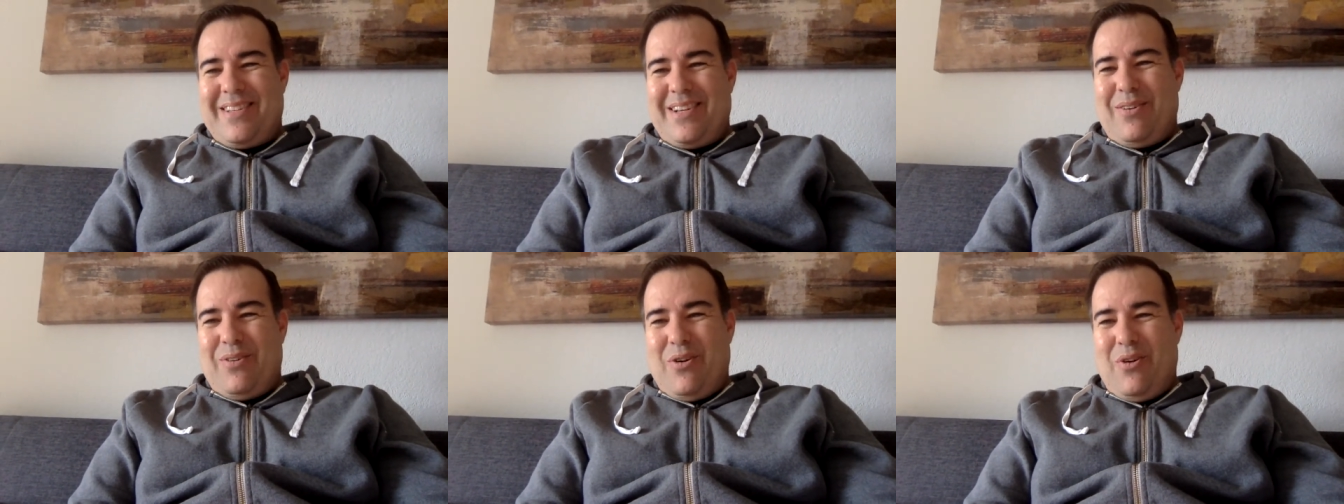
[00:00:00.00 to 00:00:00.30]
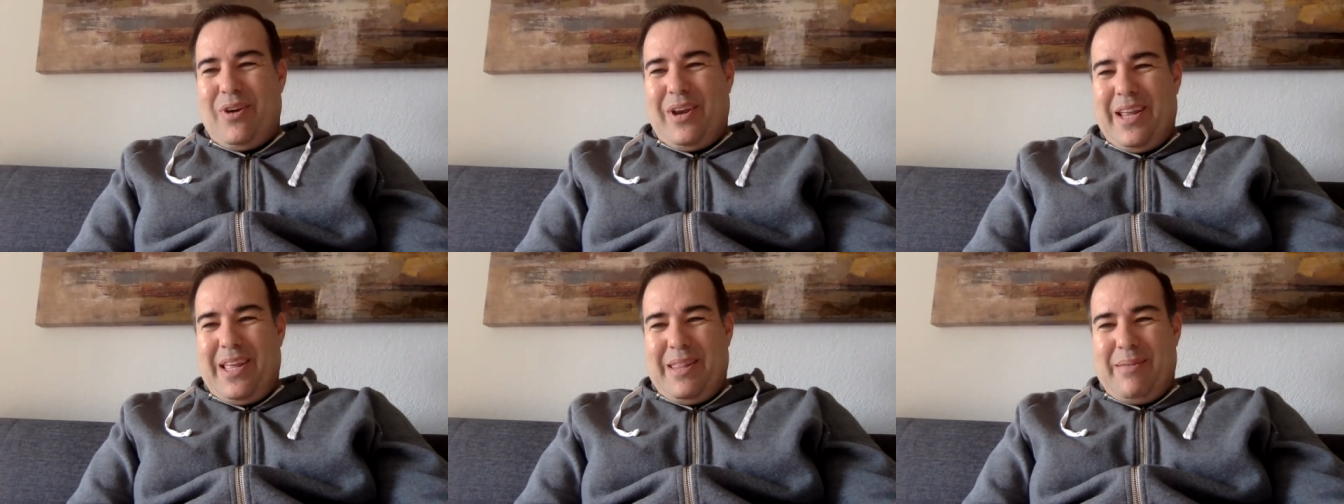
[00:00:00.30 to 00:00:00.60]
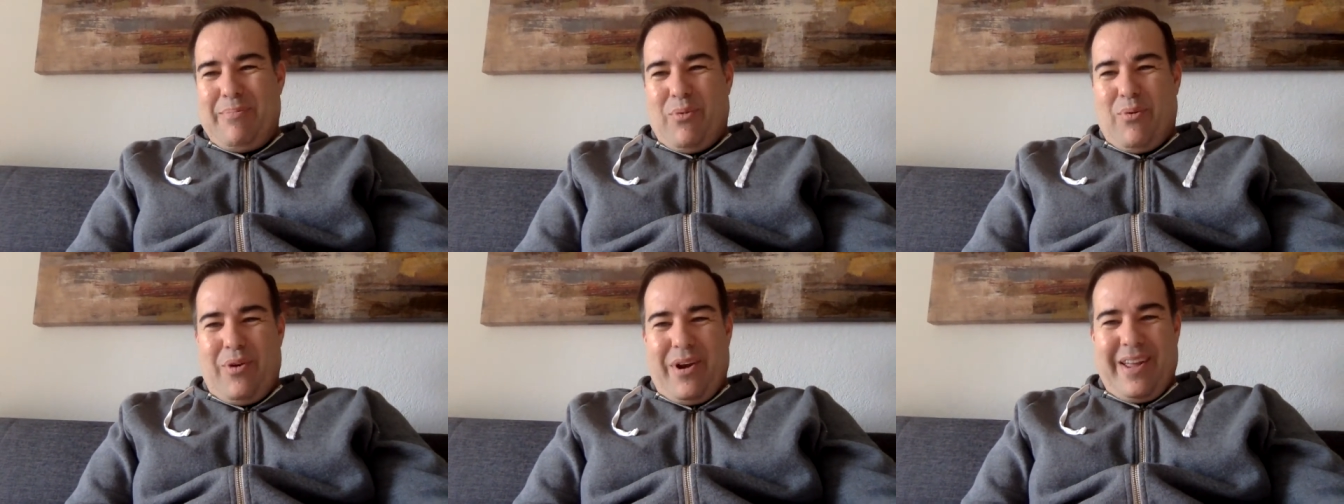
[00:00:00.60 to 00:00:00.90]
here early in the
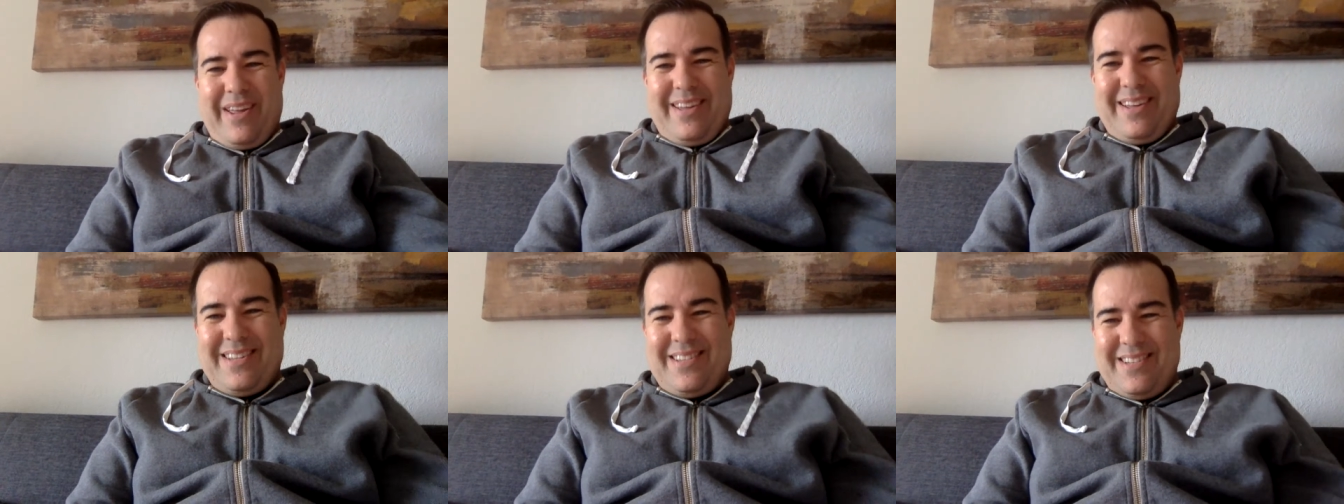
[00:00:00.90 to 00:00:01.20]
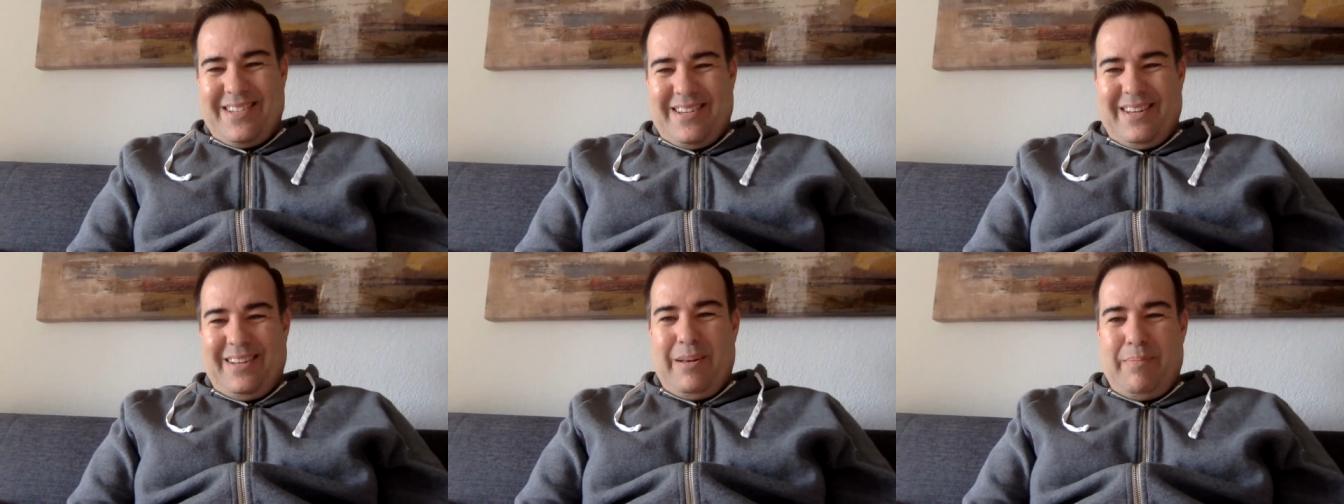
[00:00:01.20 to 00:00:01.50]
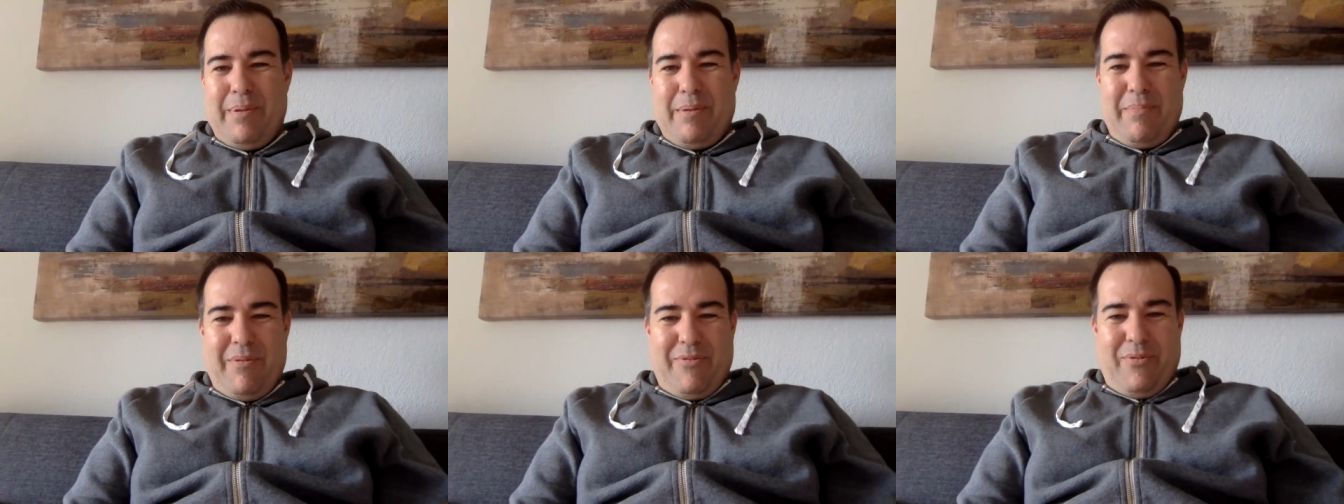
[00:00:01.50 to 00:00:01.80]
morning. It's just a little
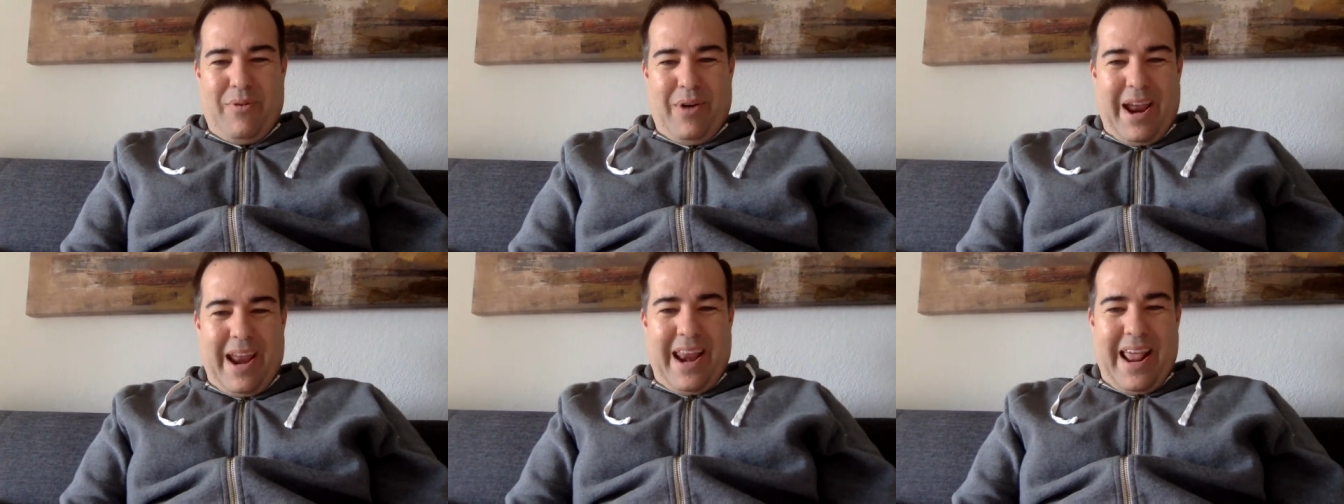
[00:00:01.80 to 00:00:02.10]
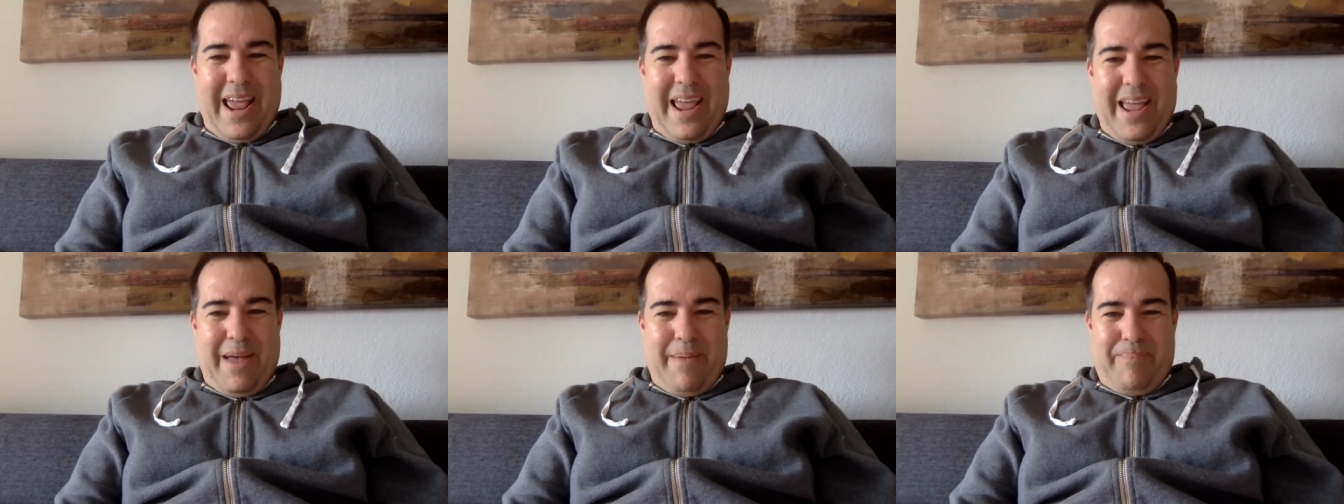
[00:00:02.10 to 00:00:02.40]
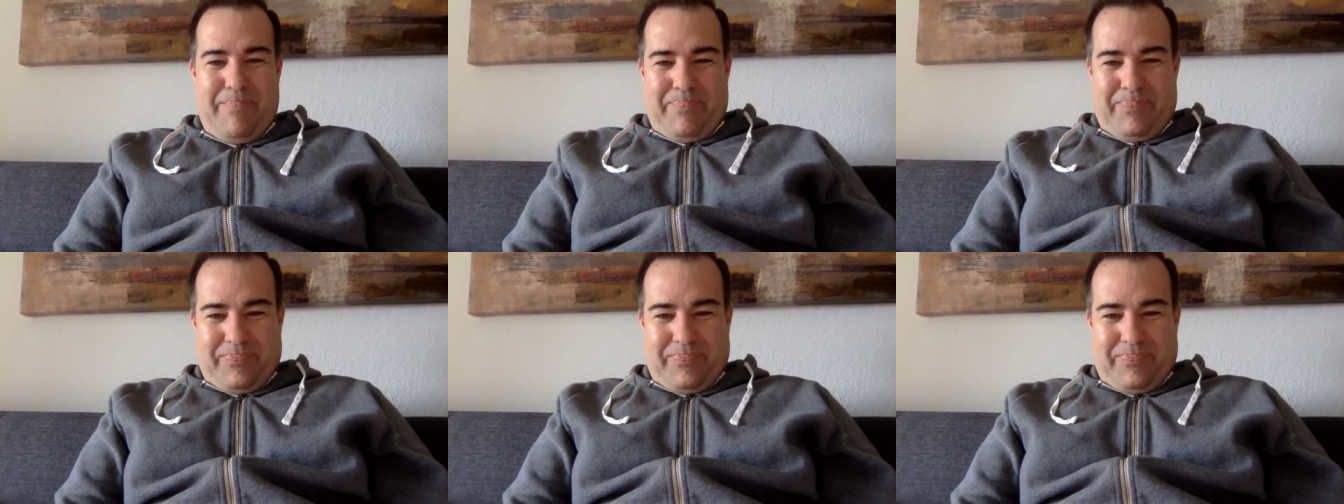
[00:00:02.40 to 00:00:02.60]
bit before 8 a.m.